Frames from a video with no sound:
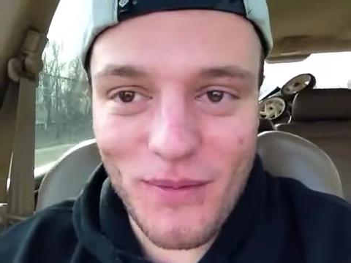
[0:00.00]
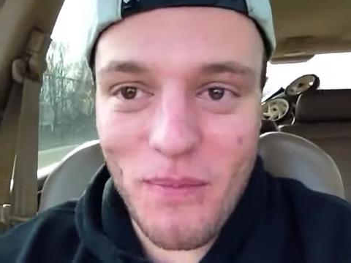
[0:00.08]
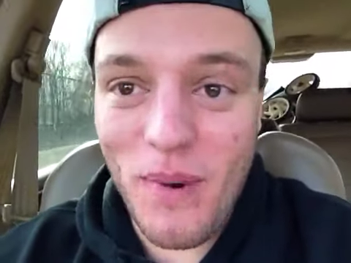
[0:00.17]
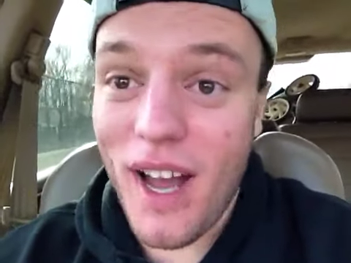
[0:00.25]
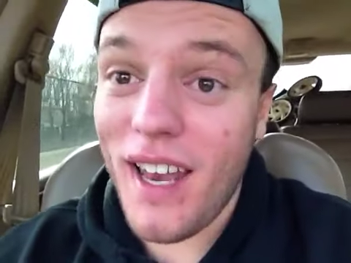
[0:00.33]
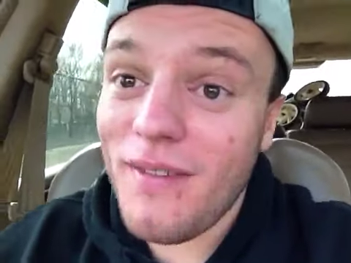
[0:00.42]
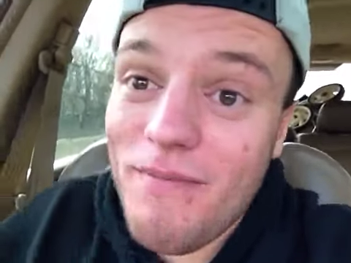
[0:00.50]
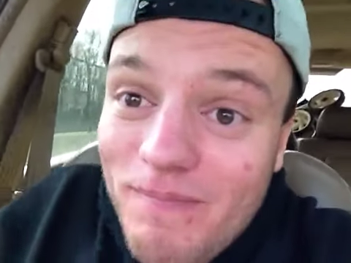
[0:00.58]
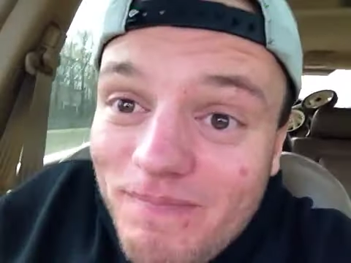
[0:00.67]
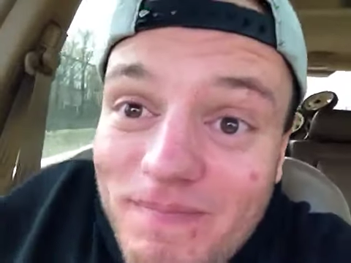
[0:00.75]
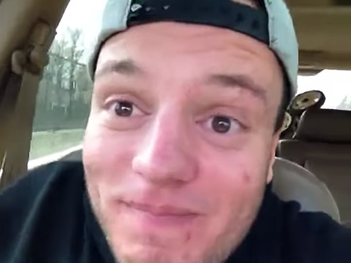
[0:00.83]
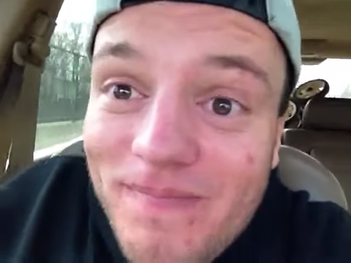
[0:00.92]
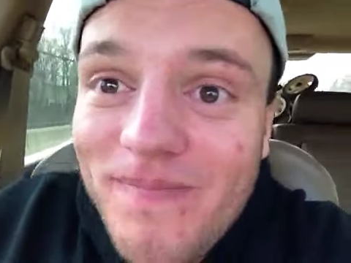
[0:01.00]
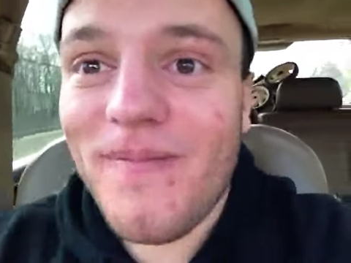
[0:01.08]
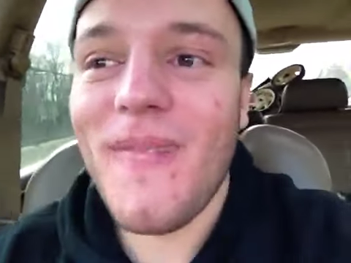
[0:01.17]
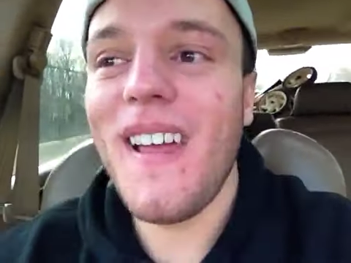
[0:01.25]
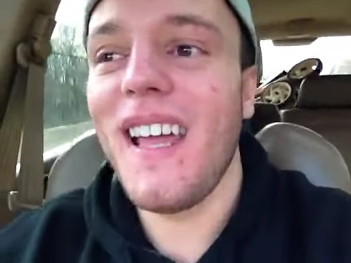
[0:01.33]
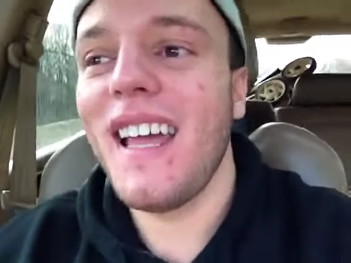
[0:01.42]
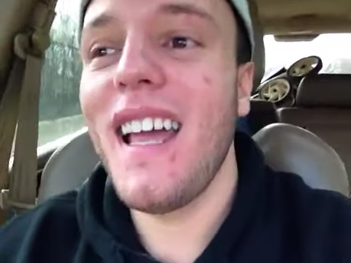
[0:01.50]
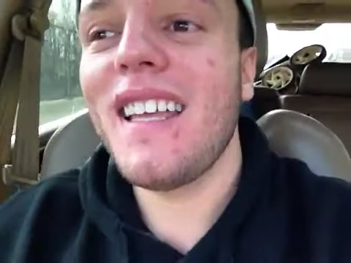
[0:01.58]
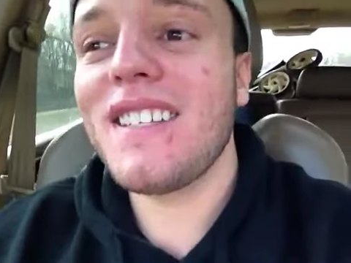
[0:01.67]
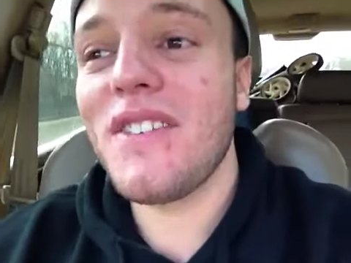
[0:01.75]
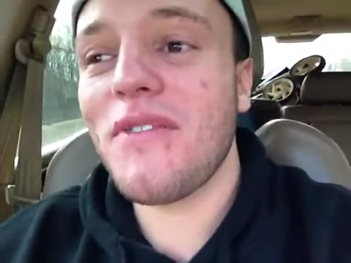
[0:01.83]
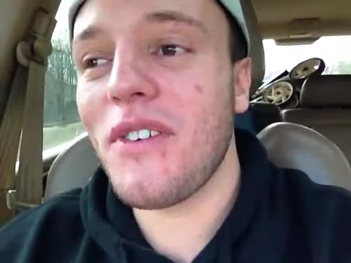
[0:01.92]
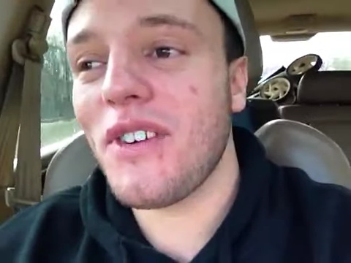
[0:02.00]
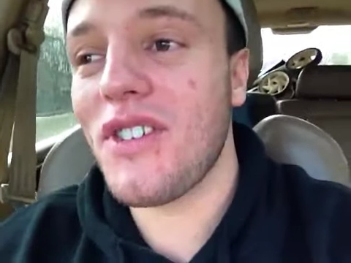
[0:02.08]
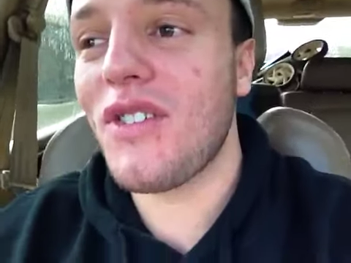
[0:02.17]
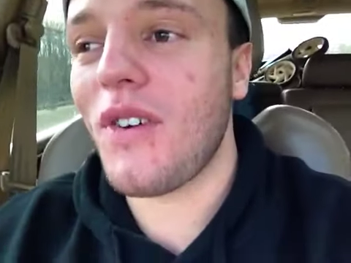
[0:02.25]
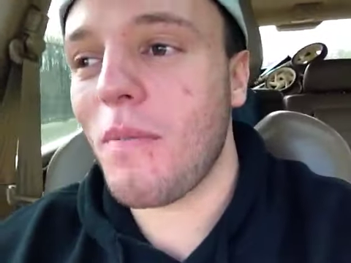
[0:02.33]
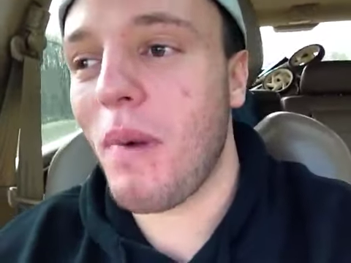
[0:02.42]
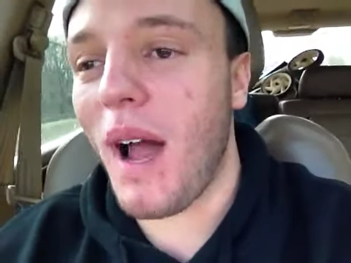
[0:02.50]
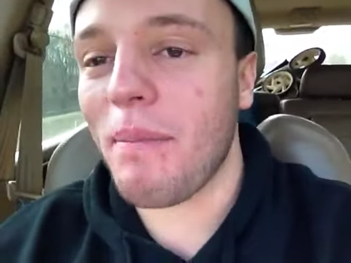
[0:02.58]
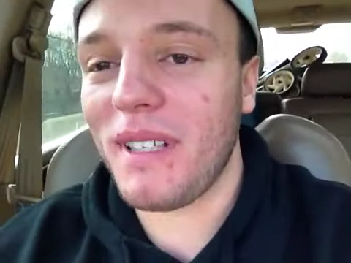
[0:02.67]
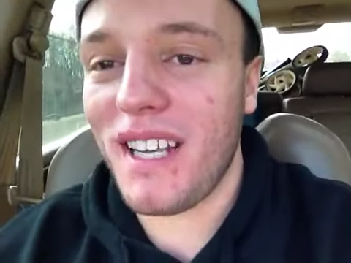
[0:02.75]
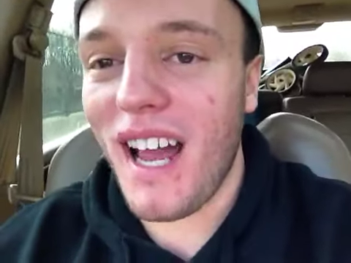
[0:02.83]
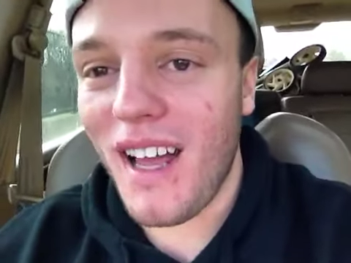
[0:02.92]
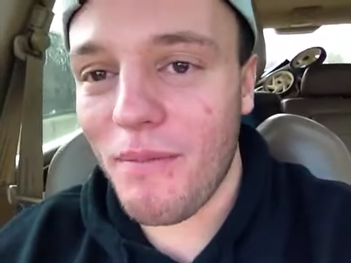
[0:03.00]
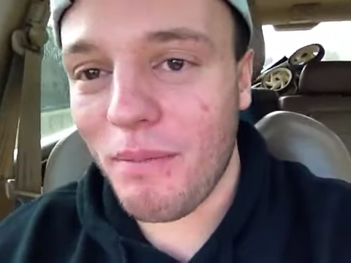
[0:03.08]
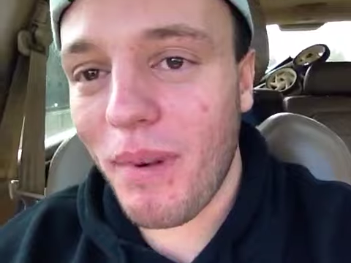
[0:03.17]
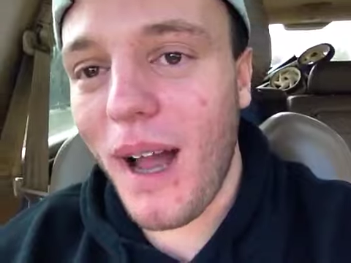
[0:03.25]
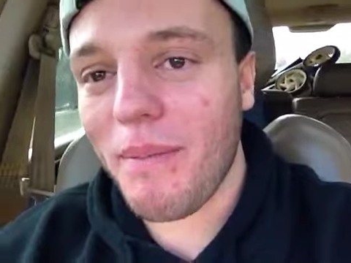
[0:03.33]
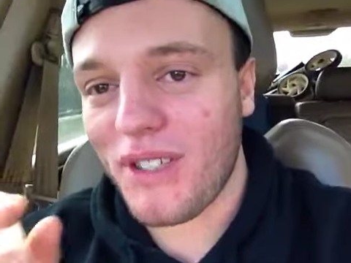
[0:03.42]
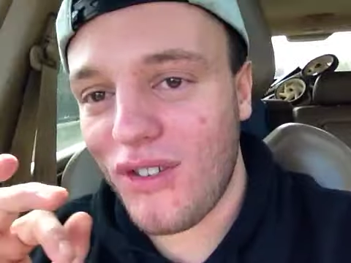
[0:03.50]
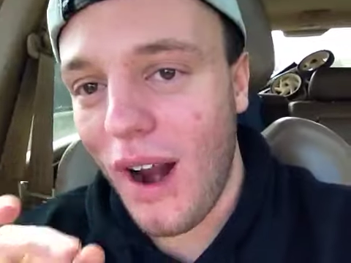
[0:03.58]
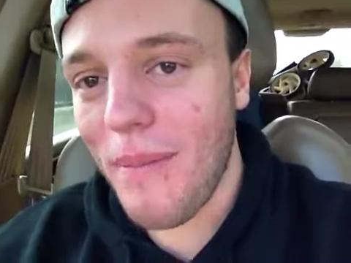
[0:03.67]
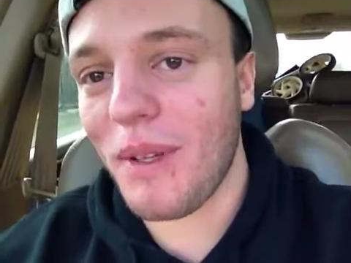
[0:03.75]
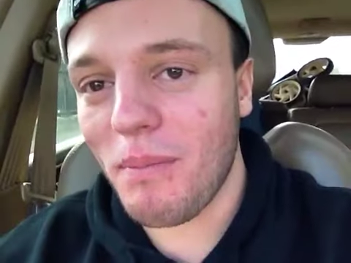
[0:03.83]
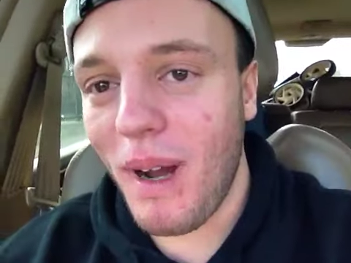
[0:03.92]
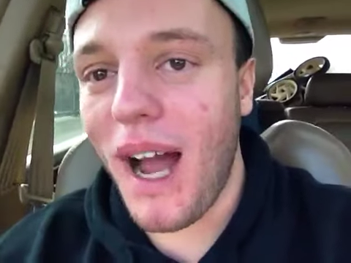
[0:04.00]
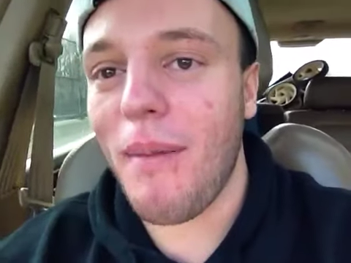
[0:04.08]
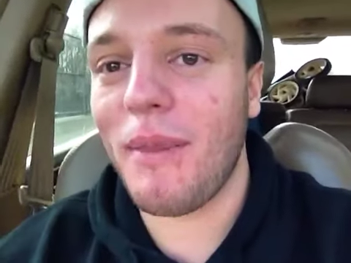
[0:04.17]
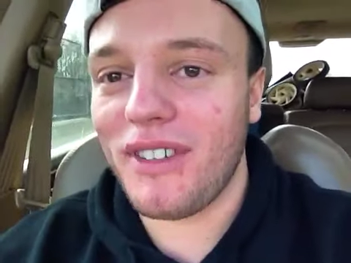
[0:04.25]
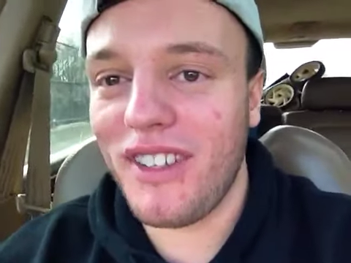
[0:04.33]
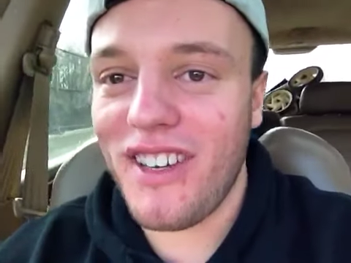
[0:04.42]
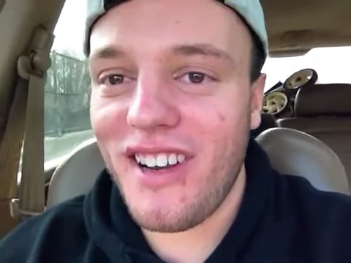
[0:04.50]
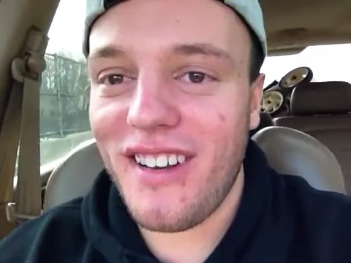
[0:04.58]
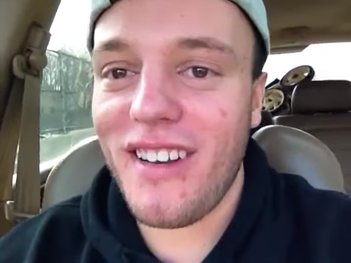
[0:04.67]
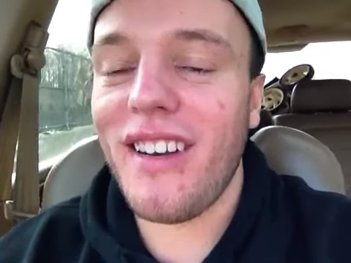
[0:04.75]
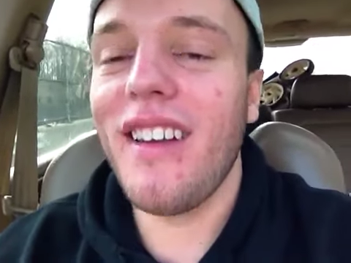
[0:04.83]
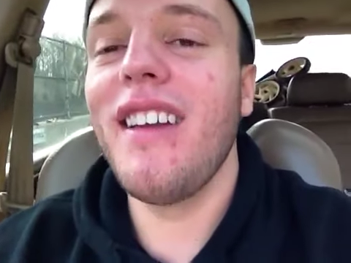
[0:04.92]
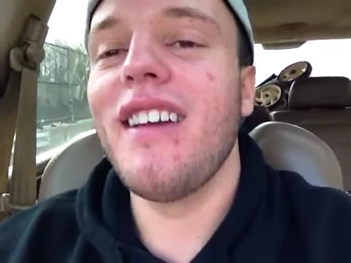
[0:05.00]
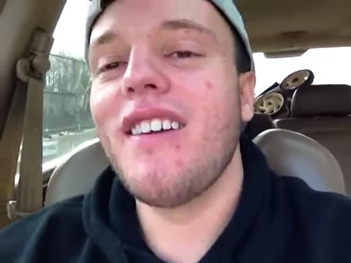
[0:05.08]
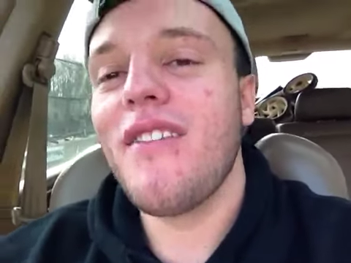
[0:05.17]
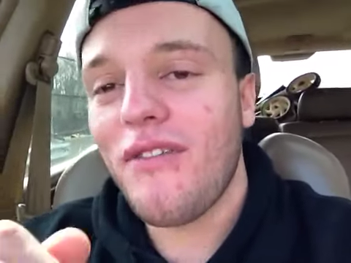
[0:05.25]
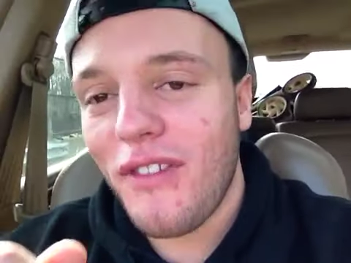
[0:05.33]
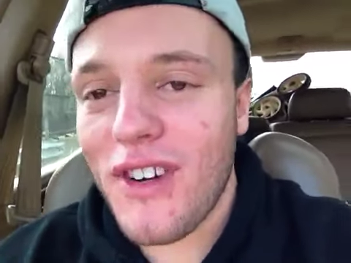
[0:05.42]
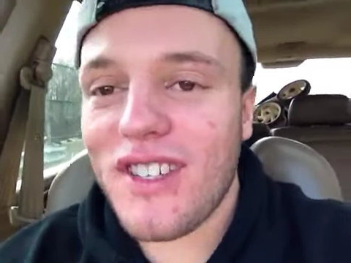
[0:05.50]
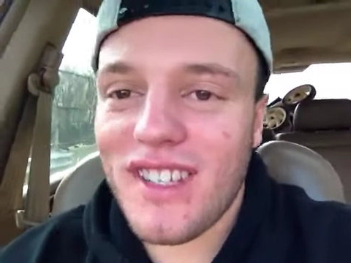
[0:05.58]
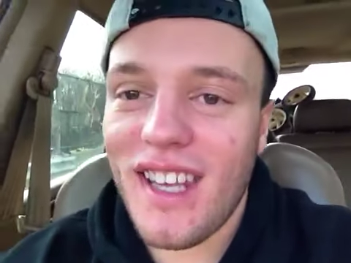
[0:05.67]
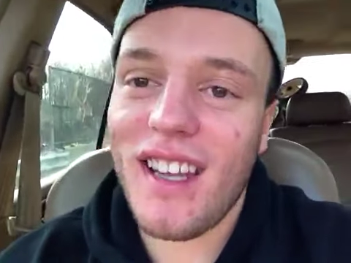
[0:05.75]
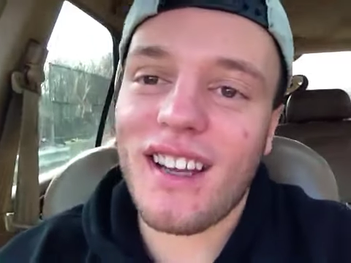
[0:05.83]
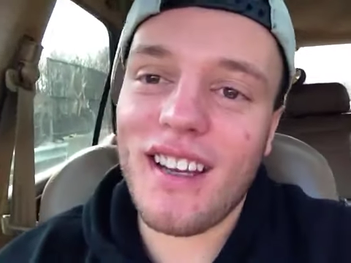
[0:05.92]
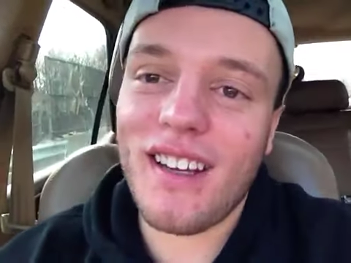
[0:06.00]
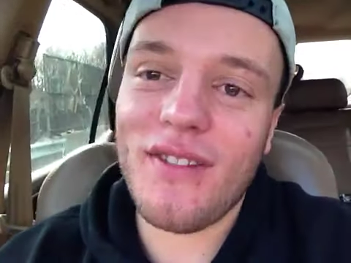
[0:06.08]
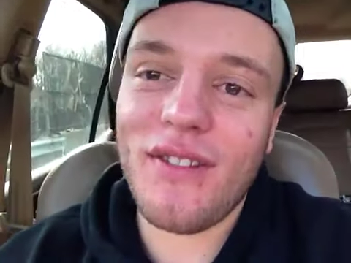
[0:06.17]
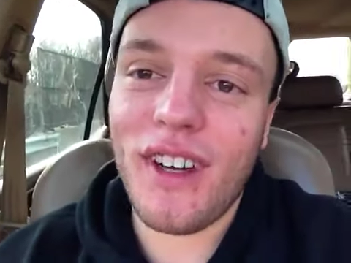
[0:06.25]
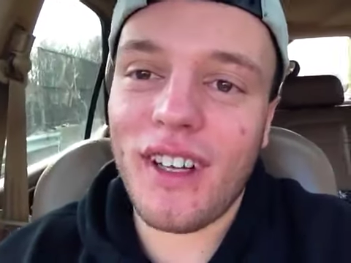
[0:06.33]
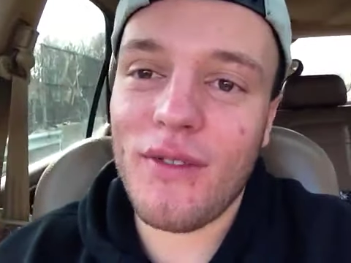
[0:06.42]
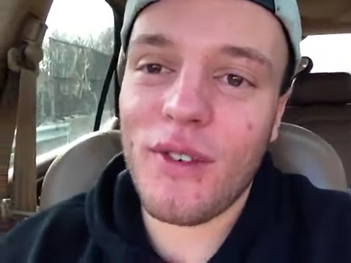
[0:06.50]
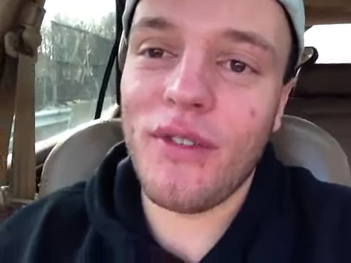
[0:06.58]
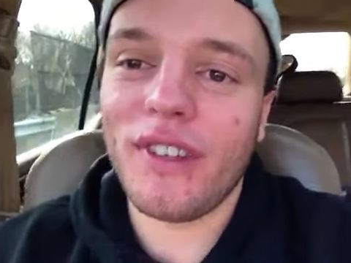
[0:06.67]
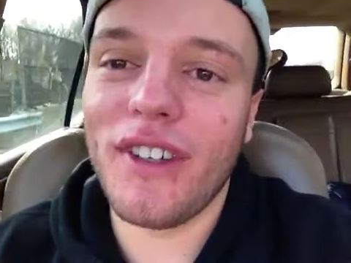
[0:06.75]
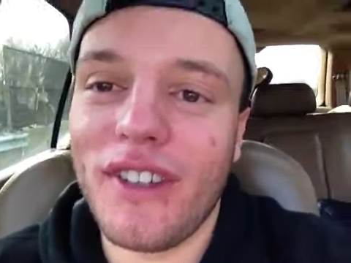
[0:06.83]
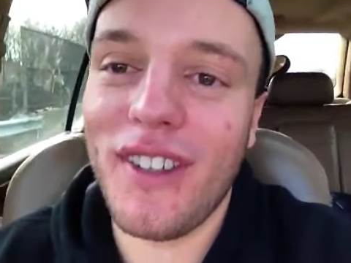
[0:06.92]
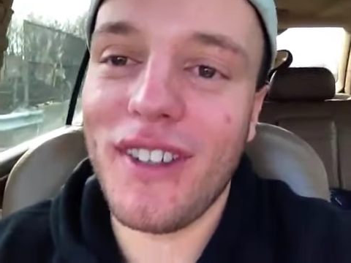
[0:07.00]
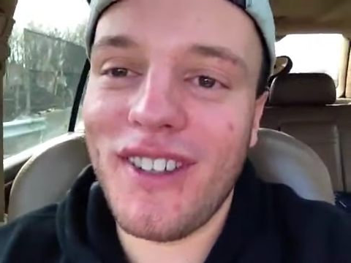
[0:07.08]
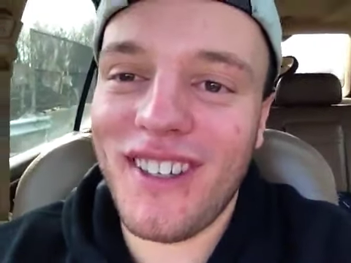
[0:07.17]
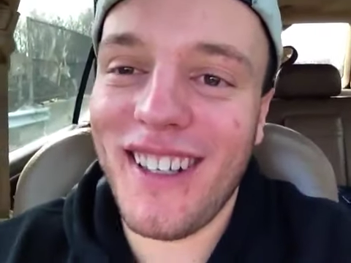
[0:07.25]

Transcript: But it's your first drop the bomb on your... First thing I'm gonna fucking reveal to you.